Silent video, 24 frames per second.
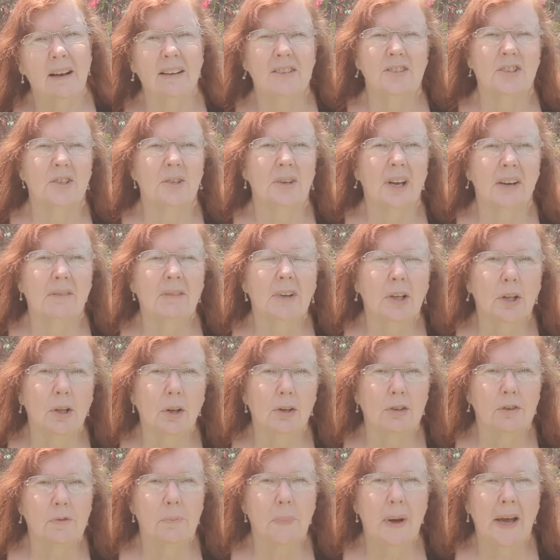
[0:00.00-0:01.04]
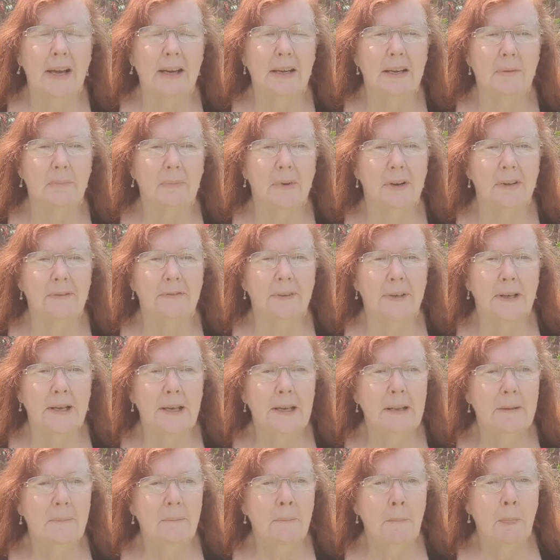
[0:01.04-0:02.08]
I do have a lot of pain in my
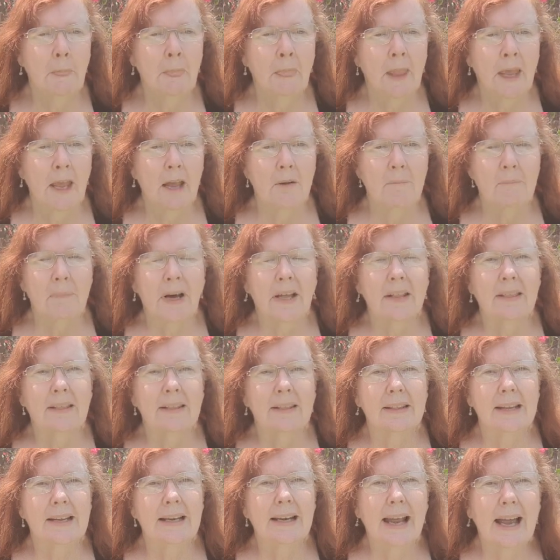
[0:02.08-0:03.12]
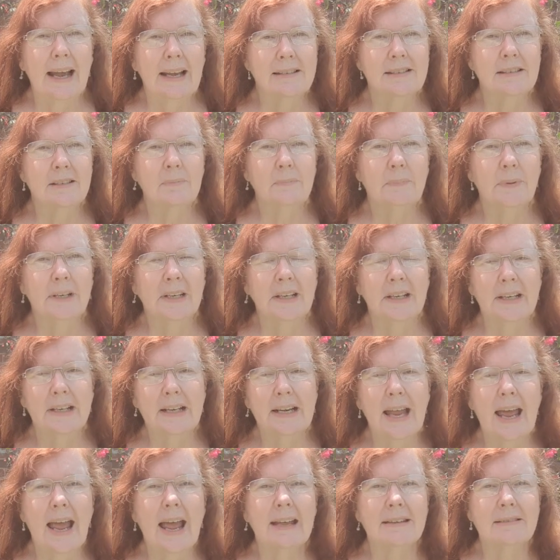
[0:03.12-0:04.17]
feet, but it hasn't
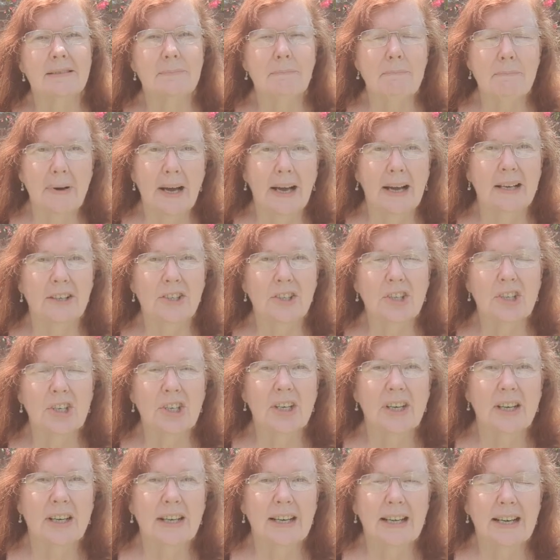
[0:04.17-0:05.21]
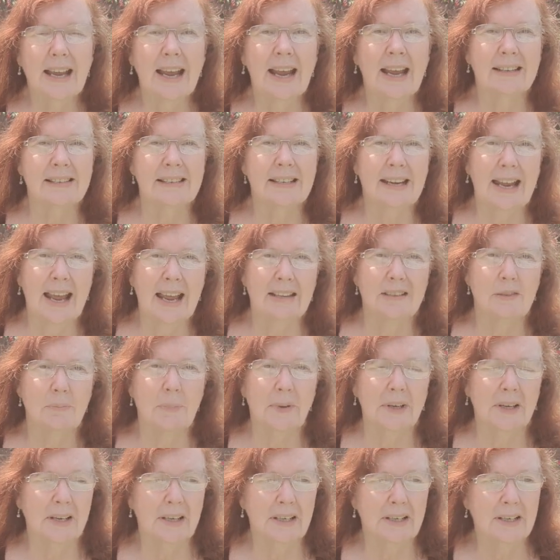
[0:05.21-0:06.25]
been as much as it has
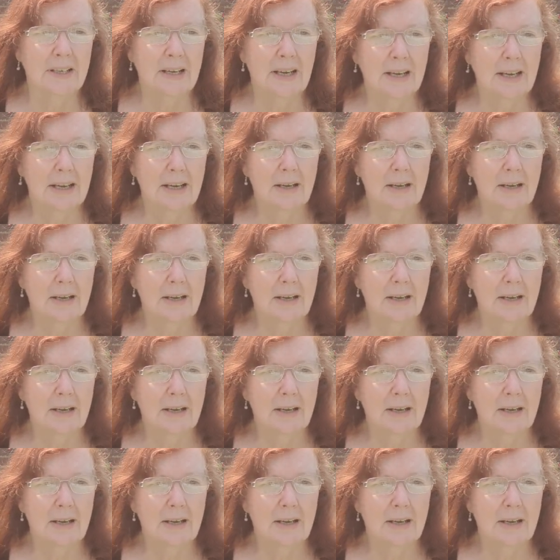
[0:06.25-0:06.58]
been